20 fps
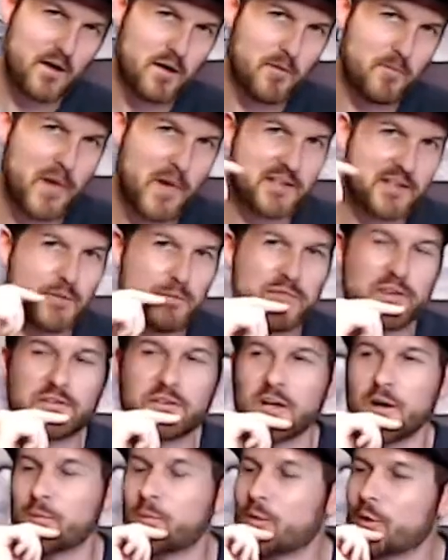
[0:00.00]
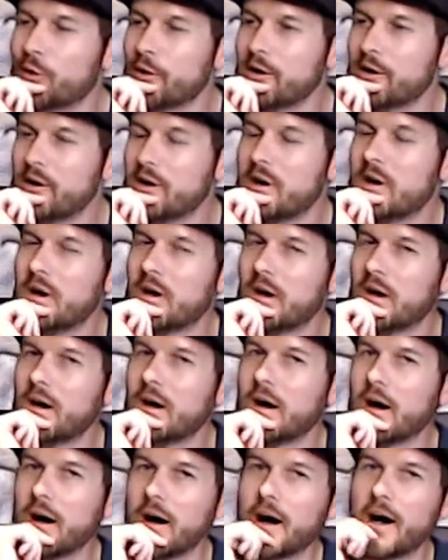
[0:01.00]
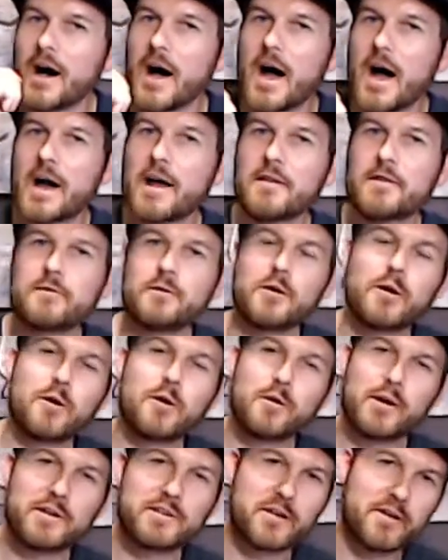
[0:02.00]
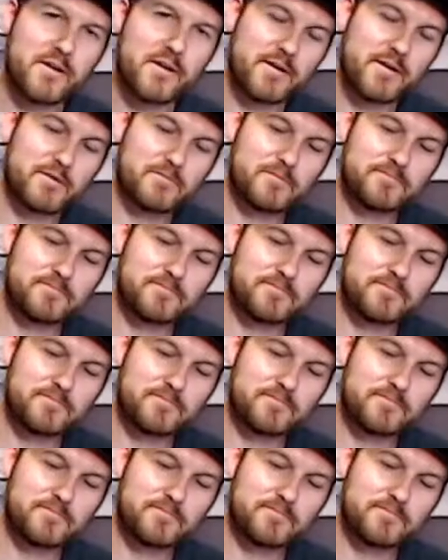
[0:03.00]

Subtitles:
match up with the dartboard. I throw a dart.